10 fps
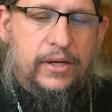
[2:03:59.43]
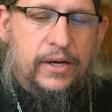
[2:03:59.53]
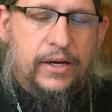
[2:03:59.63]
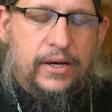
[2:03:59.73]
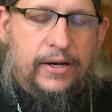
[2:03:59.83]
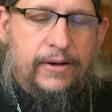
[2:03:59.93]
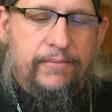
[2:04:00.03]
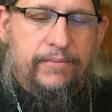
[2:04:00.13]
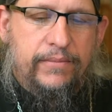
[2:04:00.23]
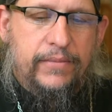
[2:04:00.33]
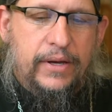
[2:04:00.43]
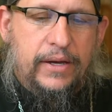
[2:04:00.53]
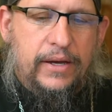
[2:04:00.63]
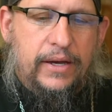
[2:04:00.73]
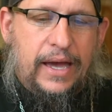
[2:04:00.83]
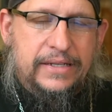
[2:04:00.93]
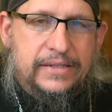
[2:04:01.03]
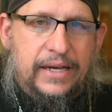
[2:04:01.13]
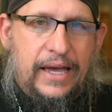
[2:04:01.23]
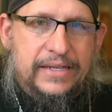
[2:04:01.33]
uh, um,
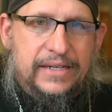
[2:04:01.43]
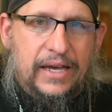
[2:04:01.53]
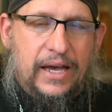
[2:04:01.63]
as as